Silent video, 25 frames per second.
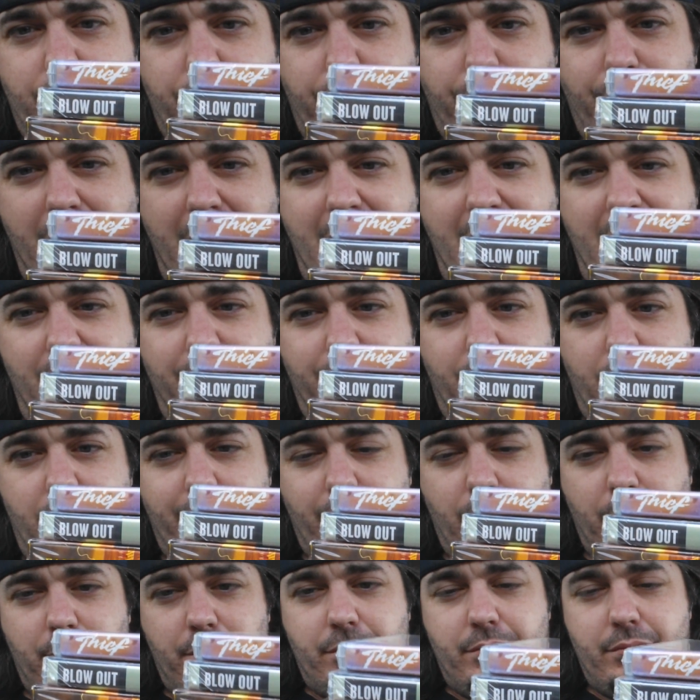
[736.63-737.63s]
Five of
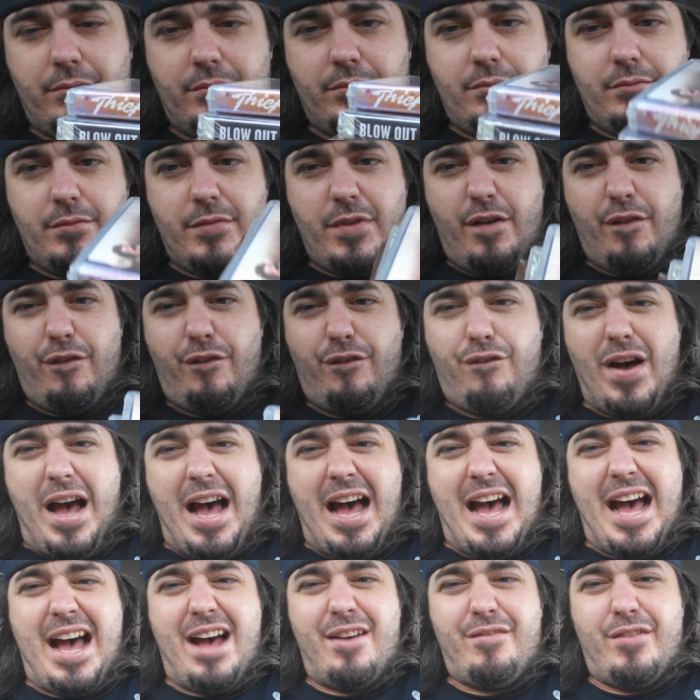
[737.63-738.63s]
them
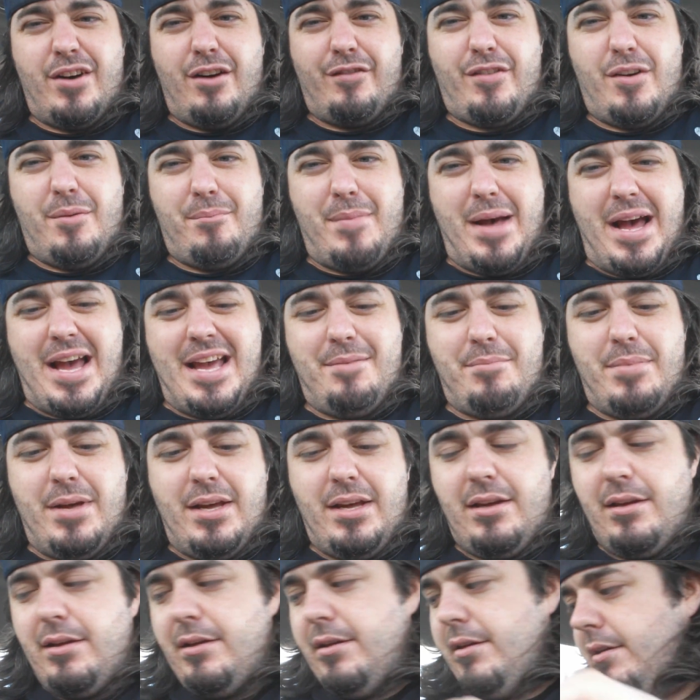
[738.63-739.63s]
five of them,
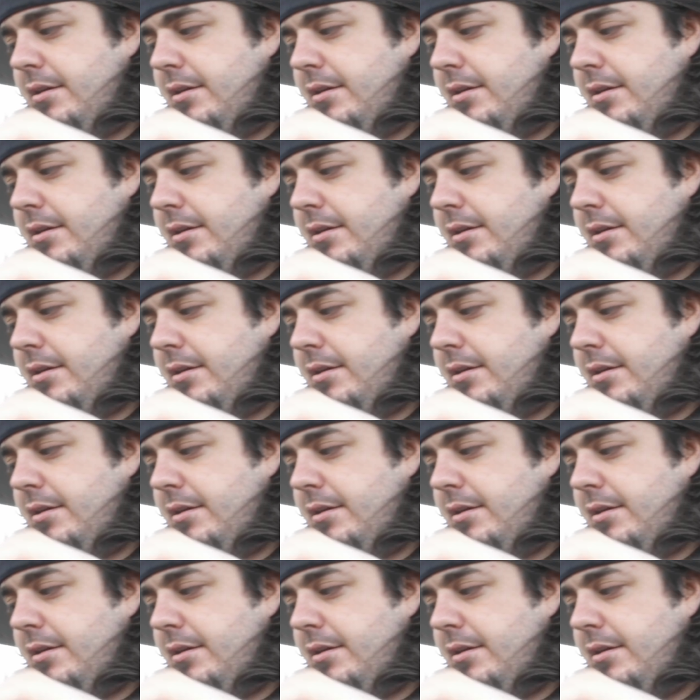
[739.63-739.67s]
baby,